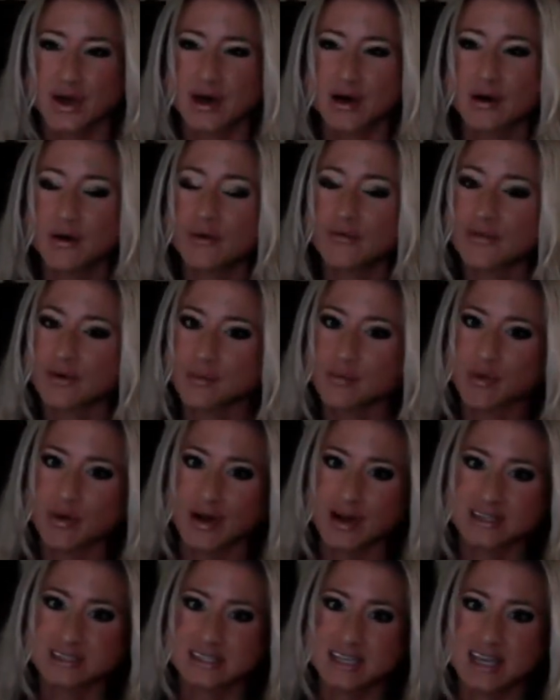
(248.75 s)

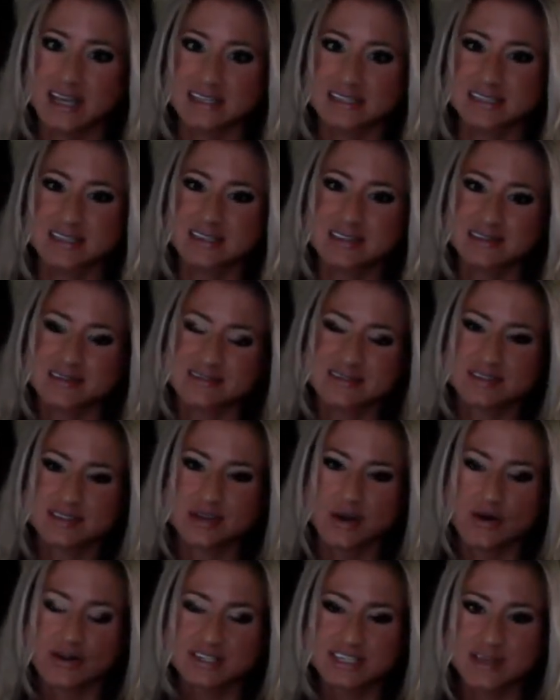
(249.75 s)
over-processed,
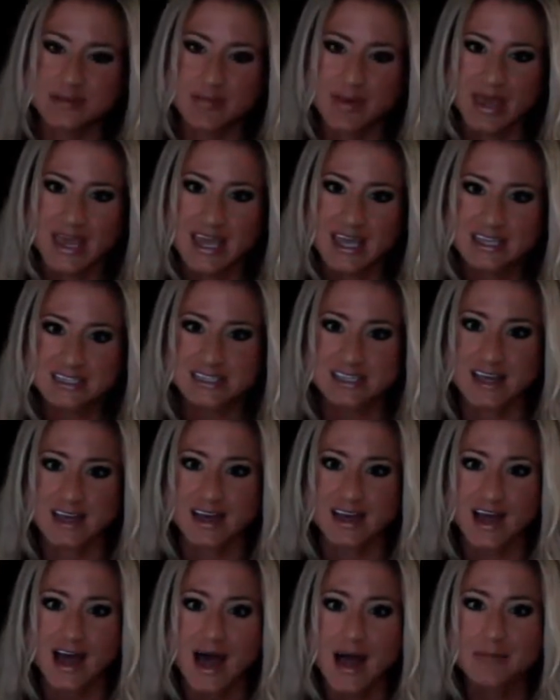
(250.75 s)
starchy
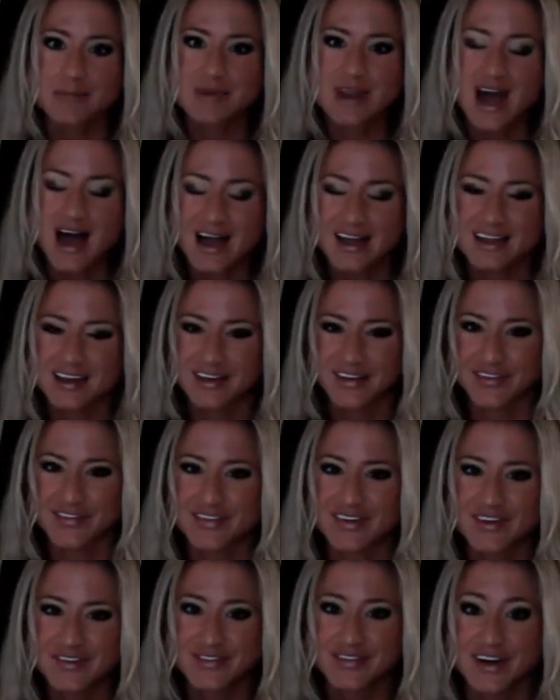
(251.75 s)
pizza, I'm not going to
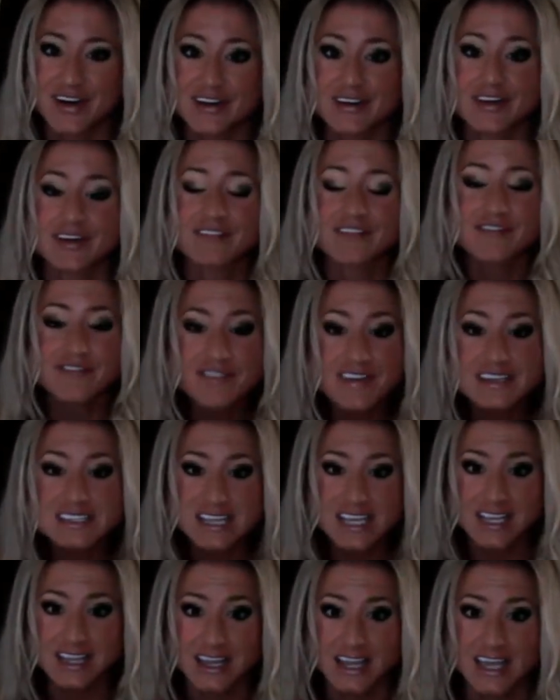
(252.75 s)
feel very good
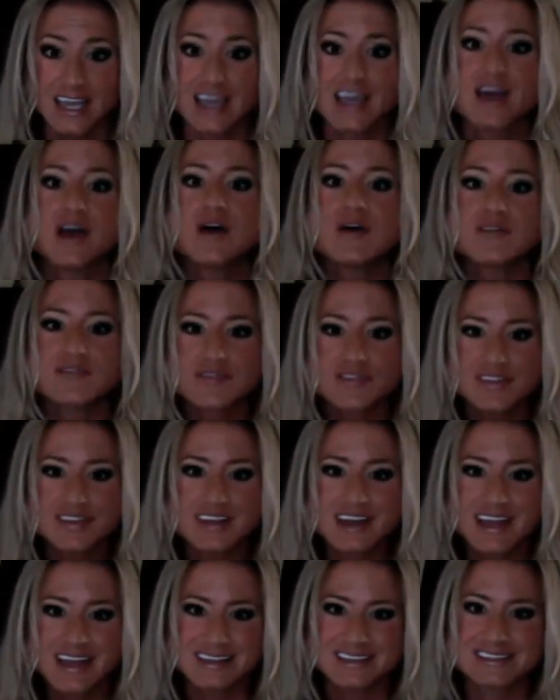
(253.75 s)
physically for
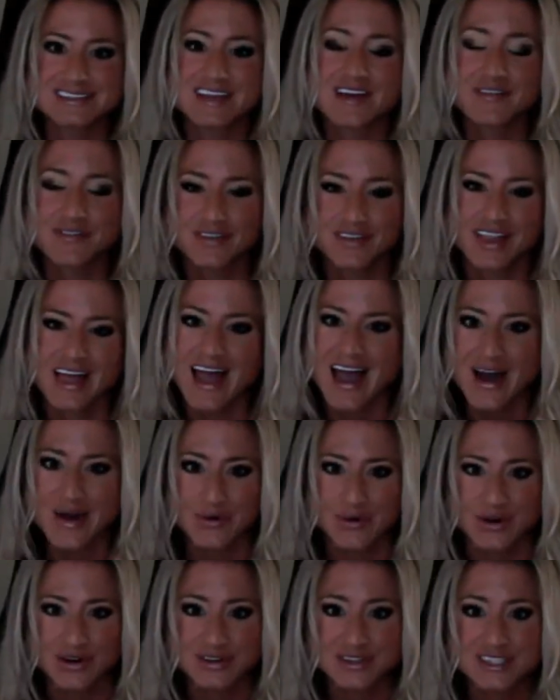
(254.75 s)
the next several
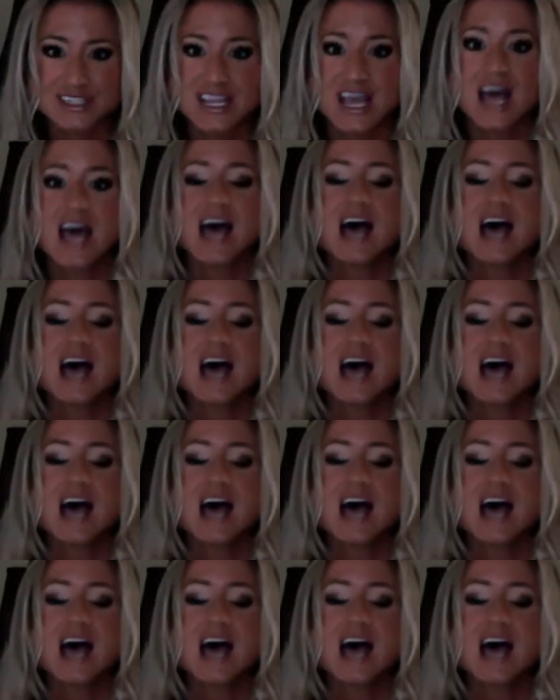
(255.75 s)
hours.